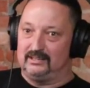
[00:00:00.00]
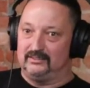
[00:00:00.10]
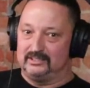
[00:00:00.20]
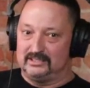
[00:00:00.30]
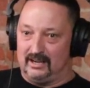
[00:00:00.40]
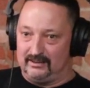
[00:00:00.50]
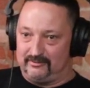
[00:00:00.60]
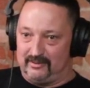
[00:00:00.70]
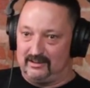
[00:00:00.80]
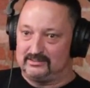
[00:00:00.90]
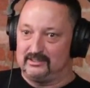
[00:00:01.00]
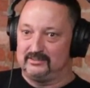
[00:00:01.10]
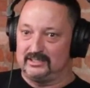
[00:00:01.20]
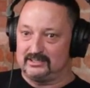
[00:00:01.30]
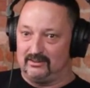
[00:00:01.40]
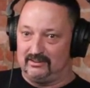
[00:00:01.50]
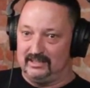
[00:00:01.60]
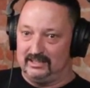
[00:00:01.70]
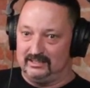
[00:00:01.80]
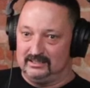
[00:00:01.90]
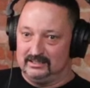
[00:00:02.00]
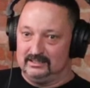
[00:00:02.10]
because it's not the fire service I started in,